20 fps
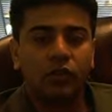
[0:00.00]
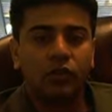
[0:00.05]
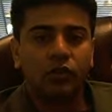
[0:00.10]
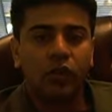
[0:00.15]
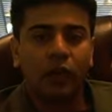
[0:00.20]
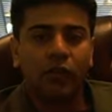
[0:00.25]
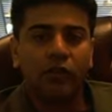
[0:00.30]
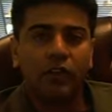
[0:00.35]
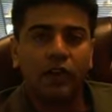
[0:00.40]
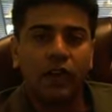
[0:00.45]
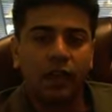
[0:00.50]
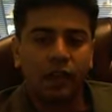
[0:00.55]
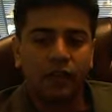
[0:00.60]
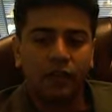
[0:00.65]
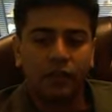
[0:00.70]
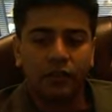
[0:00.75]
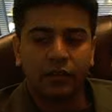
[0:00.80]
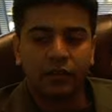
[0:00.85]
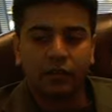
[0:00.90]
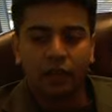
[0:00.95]
You have a
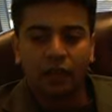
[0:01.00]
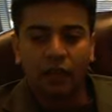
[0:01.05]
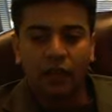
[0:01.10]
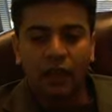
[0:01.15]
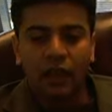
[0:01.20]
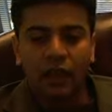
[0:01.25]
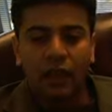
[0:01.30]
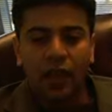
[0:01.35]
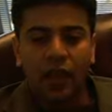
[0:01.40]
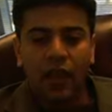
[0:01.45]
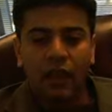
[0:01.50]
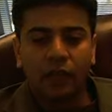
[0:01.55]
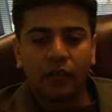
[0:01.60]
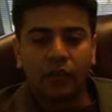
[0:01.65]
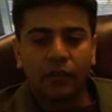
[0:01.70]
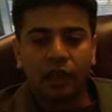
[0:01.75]
letter, and the